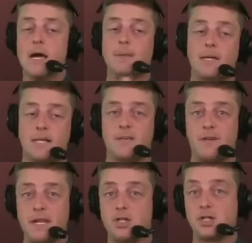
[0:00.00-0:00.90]
because of
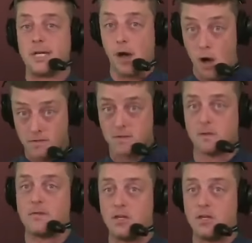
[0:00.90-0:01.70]
an injury also to